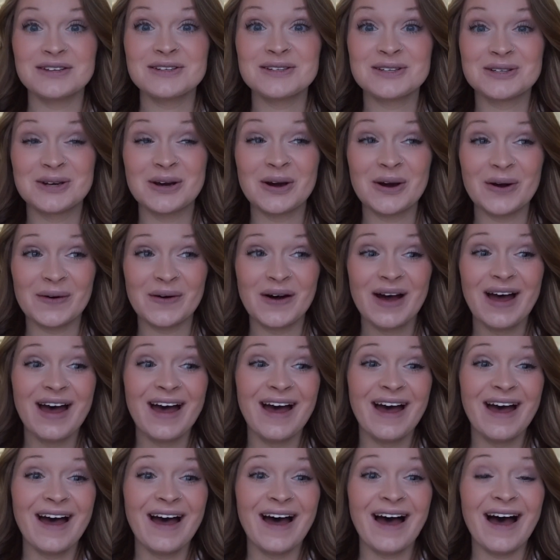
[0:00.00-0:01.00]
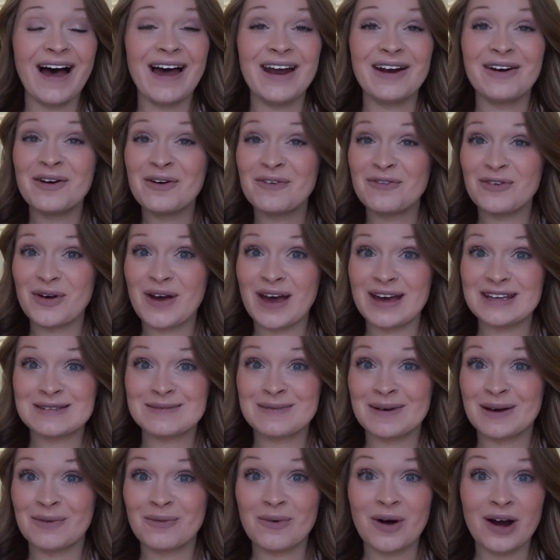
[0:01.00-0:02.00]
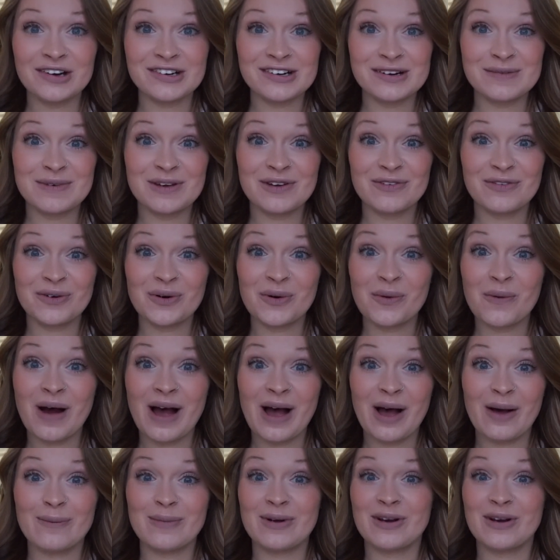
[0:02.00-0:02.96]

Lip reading: So I don't know if you guys have been watching me for a while,